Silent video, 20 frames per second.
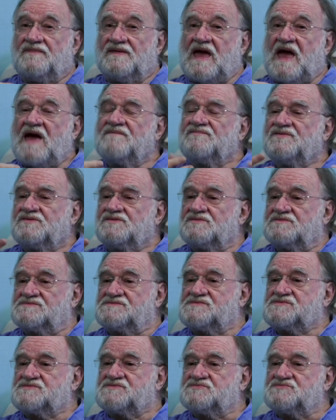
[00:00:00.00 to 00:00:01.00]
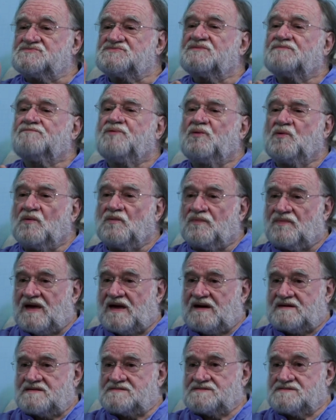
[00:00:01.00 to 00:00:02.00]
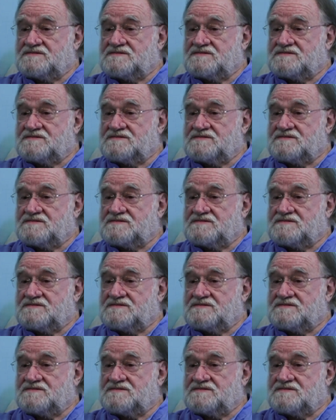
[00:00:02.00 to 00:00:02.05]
evidence to support that.